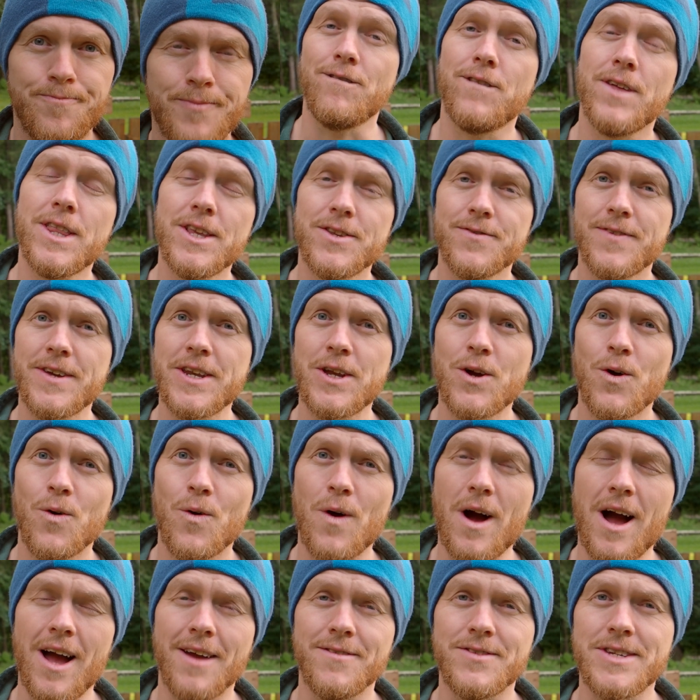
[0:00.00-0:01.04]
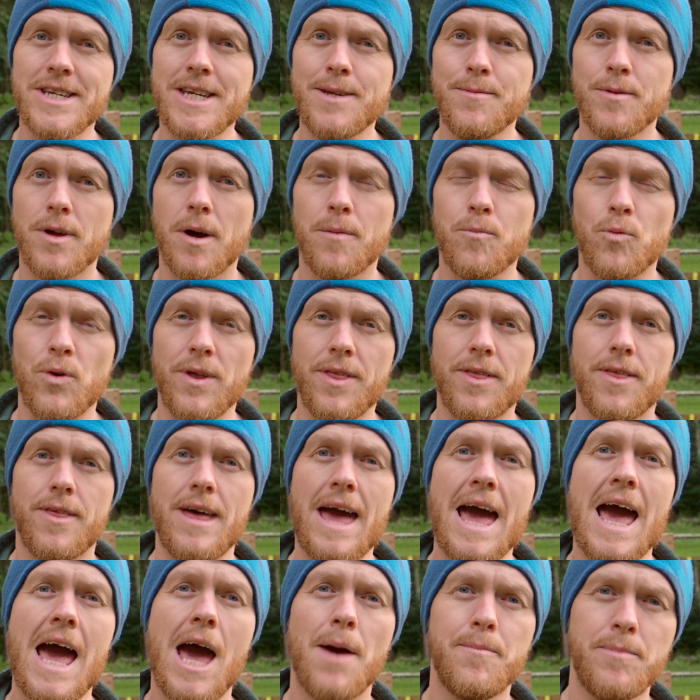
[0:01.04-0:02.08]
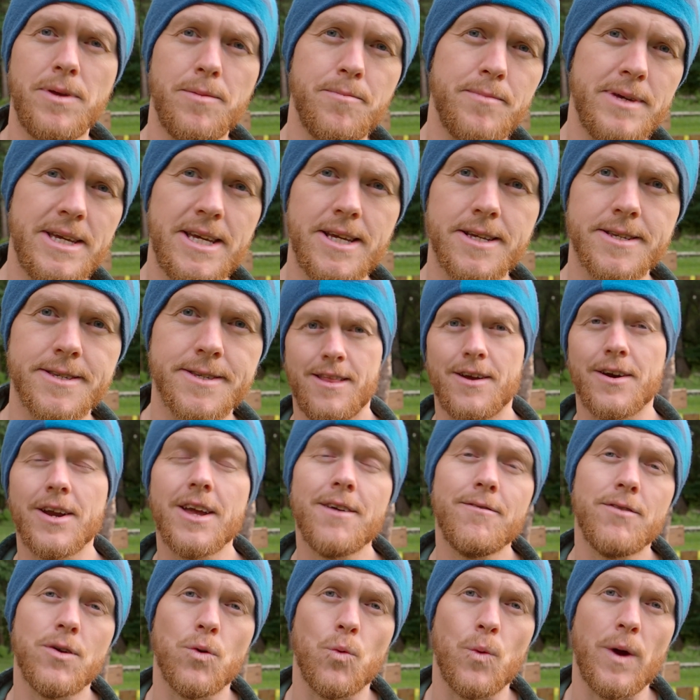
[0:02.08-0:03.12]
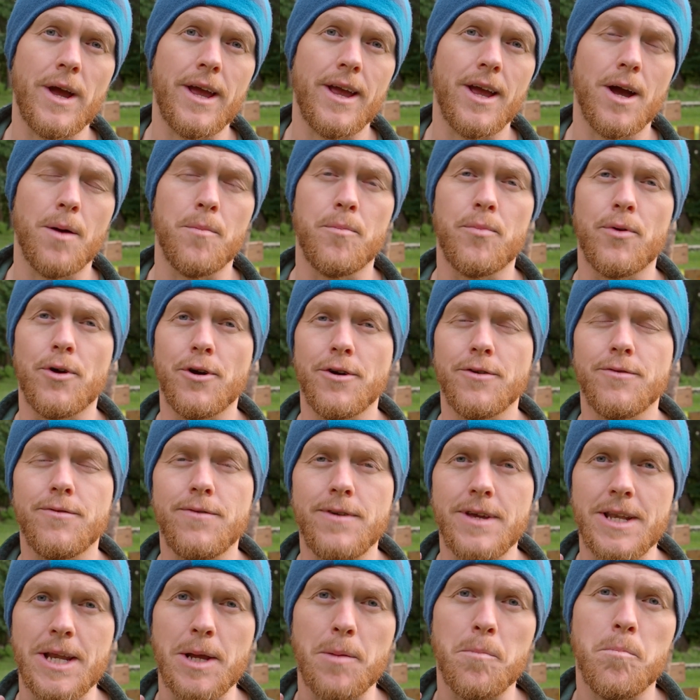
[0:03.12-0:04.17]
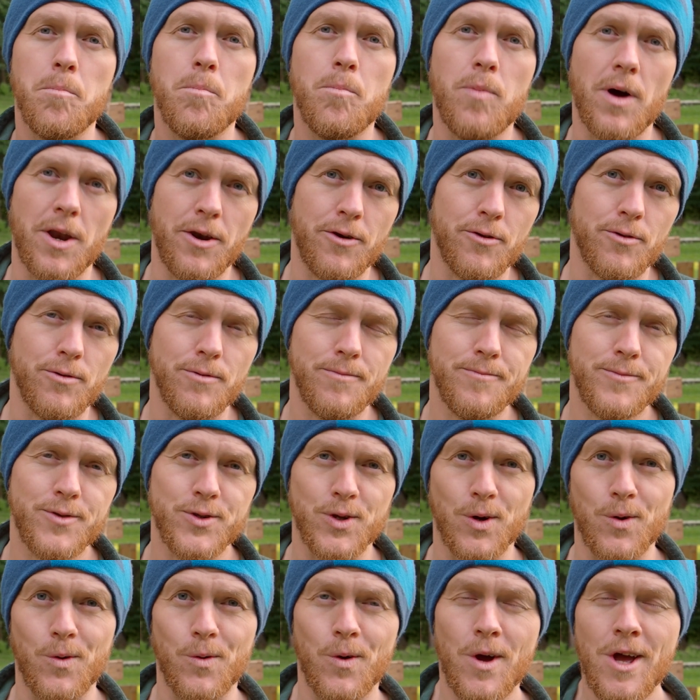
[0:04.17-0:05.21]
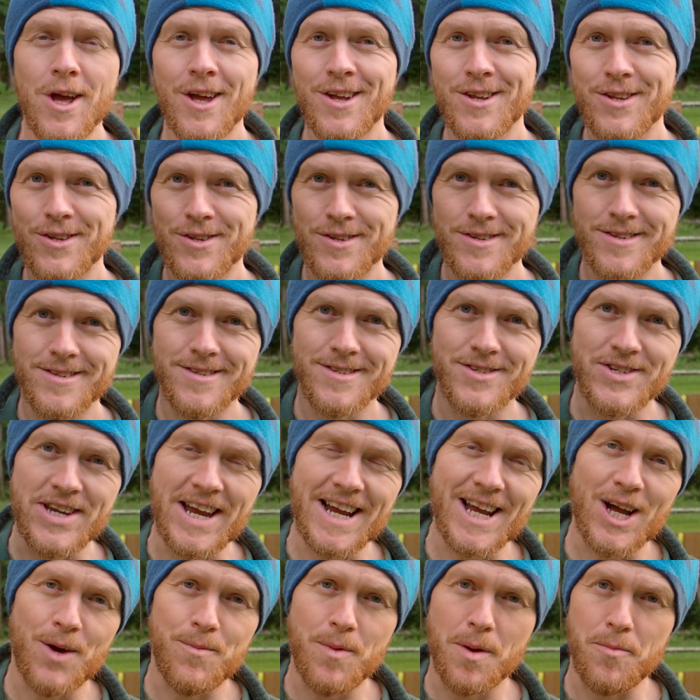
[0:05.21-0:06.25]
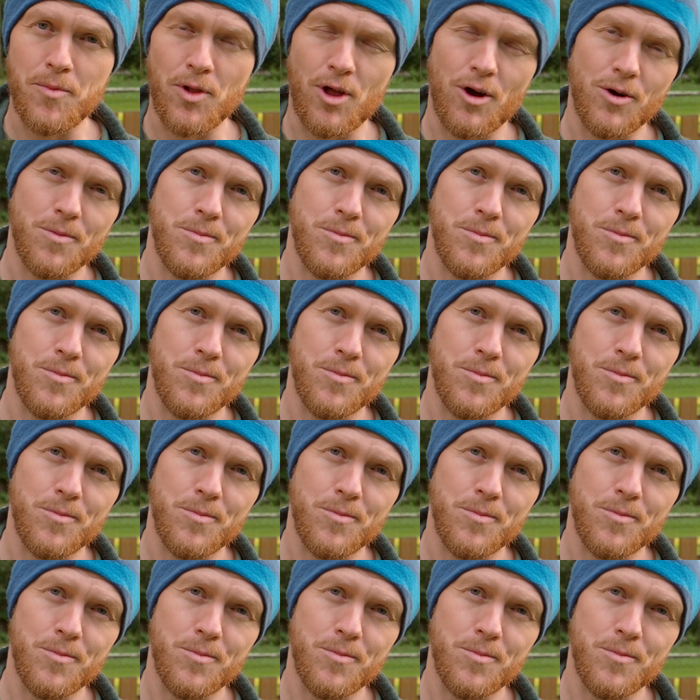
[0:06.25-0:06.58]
For this video, I've teamed up with Happy Beaks. They're giving away a bird feeding bundle. So check out my blog